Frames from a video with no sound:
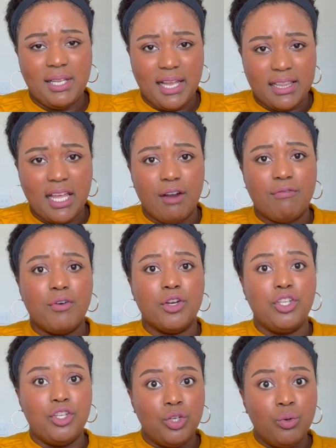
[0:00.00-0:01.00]
like that for
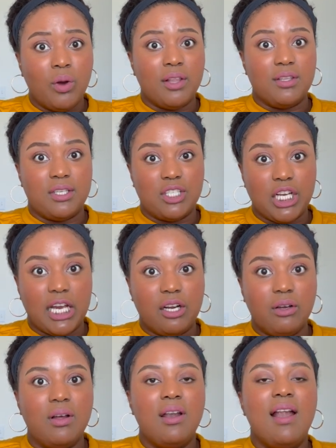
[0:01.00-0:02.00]
you on this
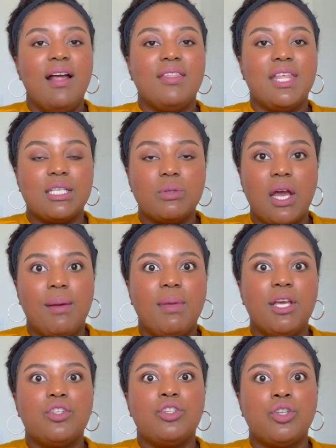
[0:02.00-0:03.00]
channel. That's why I
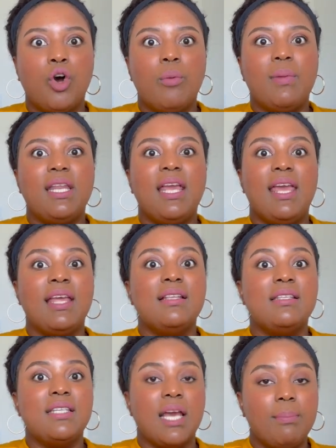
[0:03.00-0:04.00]
make so many
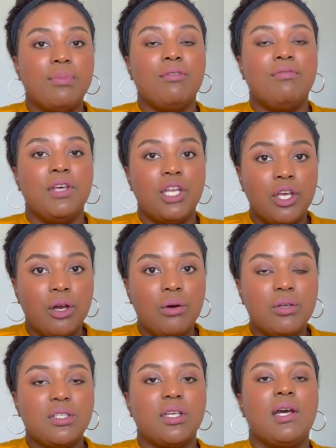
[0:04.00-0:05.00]
in-depth
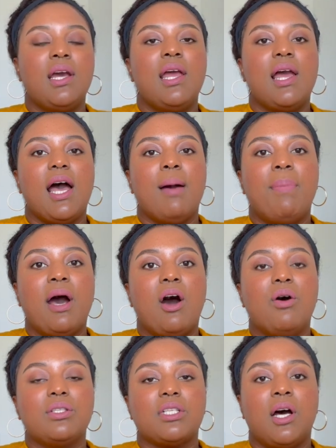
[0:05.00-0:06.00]
videos
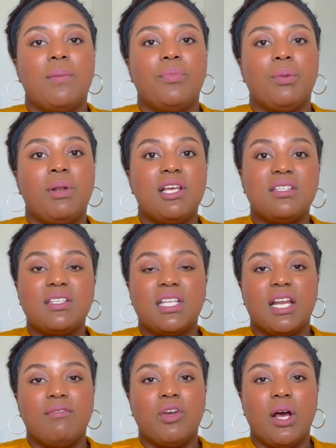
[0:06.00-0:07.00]
about the places
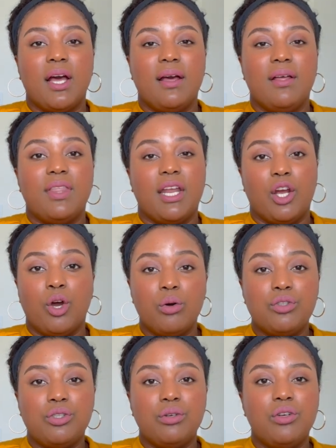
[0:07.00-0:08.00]
that I
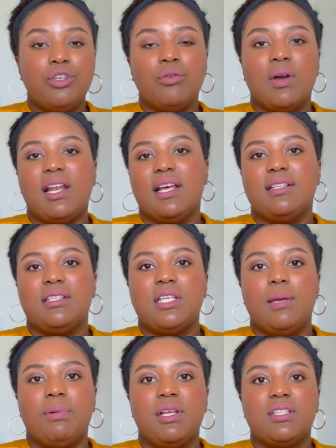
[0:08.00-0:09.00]
go to. You know, I like to
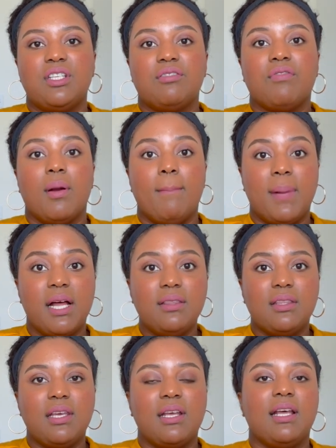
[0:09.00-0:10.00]
stay places for a
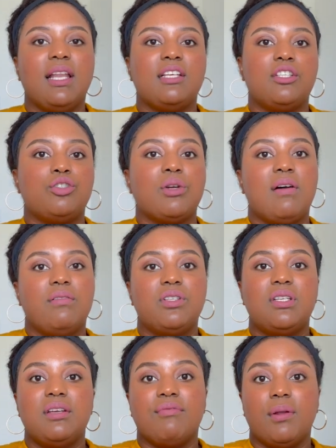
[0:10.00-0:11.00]
month and I like to travel
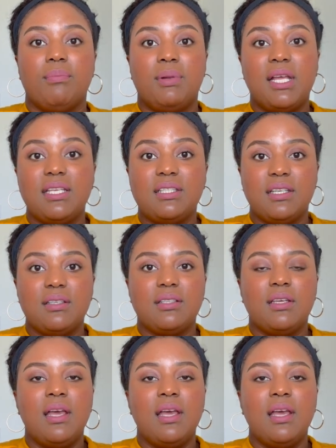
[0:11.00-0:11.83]
to different places